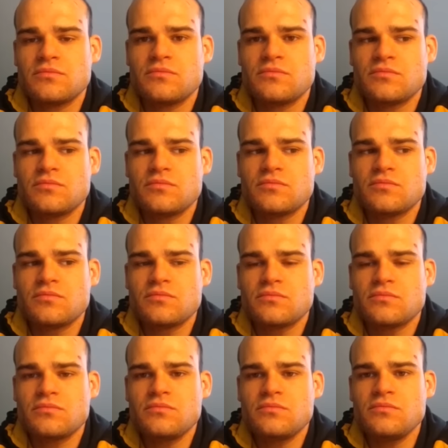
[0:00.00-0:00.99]

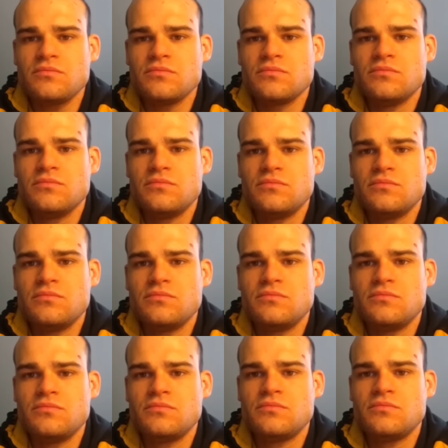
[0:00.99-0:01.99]

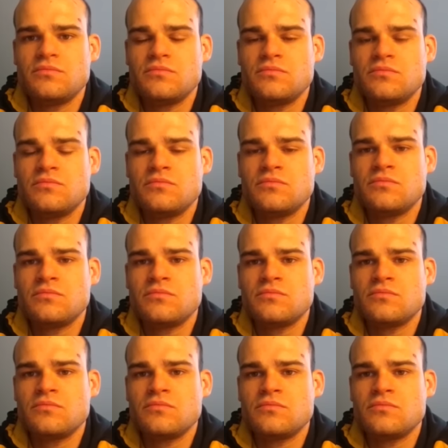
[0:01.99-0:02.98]

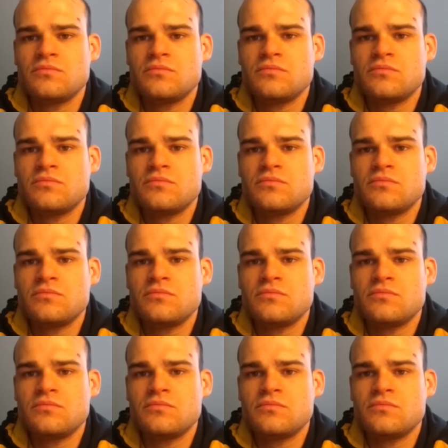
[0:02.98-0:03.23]
No words are spoken by the person on screen.